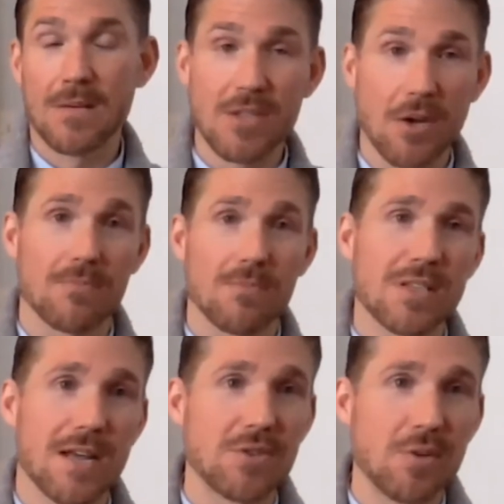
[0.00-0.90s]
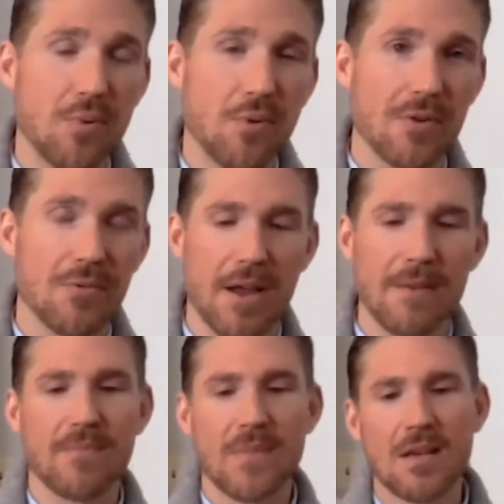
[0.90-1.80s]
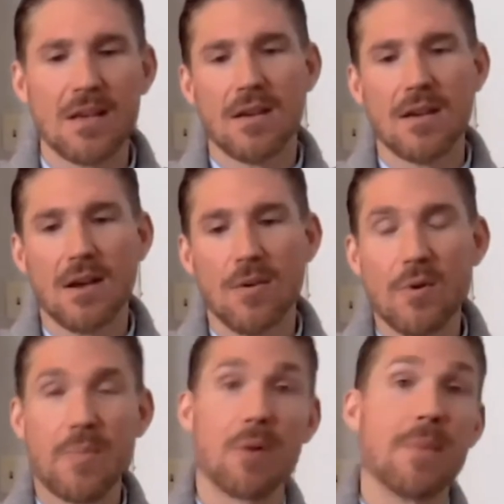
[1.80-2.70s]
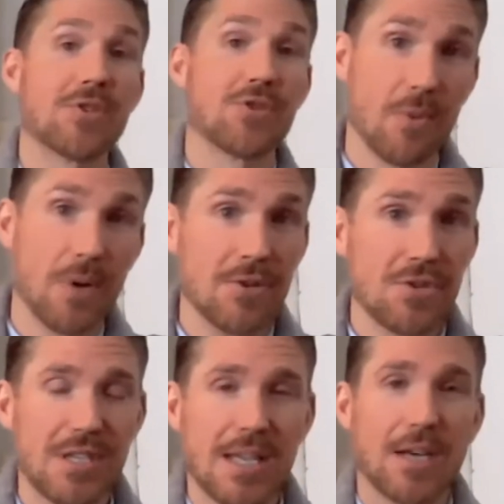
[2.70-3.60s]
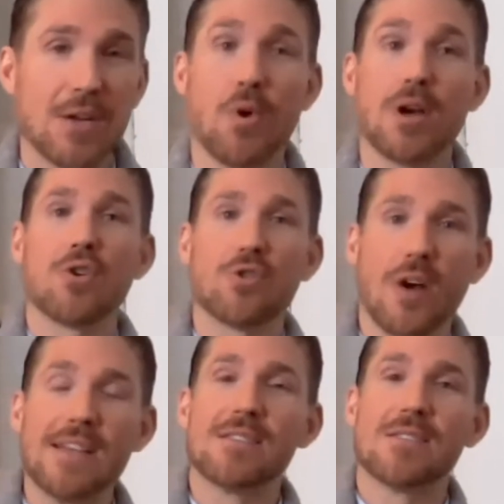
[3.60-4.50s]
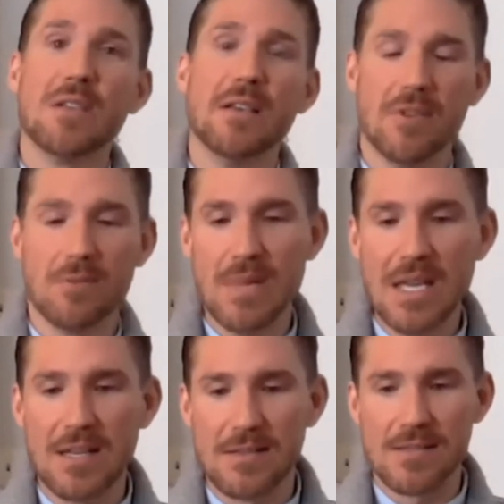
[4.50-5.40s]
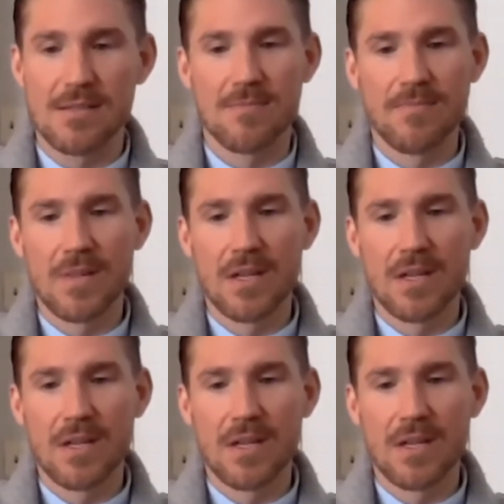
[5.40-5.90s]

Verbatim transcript: So, sounds important, right? We better make sure that we understand what Christ even means.